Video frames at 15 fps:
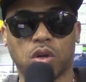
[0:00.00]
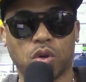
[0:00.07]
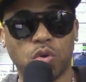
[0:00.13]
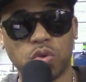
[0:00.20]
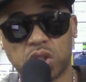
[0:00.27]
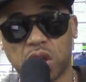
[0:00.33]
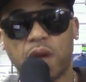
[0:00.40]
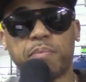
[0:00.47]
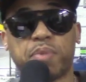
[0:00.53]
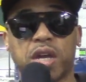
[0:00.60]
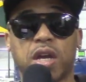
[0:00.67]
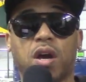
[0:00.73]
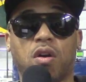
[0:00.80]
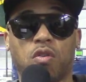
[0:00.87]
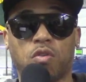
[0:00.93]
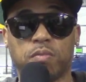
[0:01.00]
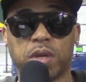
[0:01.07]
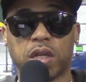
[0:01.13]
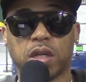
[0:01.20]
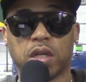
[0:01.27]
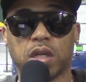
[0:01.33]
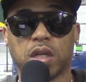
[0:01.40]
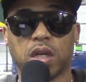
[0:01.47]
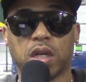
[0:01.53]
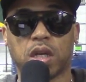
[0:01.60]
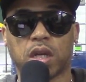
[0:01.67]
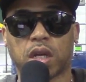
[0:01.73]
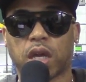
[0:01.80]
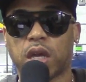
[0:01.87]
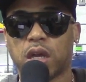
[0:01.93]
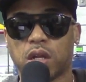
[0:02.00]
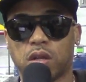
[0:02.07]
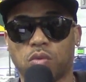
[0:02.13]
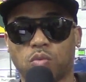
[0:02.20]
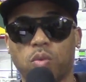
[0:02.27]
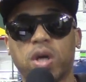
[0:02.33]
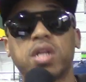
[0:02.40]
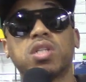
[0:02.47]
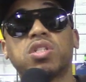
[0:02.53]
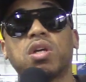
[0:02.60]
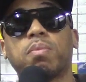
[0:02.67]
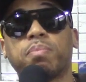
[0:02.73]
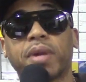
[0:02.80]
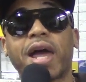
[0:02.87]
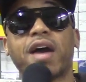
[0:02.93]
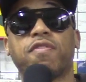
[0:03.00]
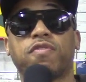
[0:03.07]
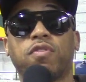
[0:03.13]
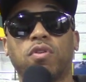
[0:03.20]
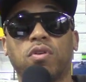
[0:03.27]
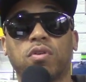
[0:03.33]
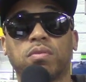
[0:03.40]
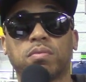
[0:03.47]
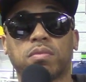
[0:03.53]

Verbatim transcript: Who's your big homie? And what is your platform?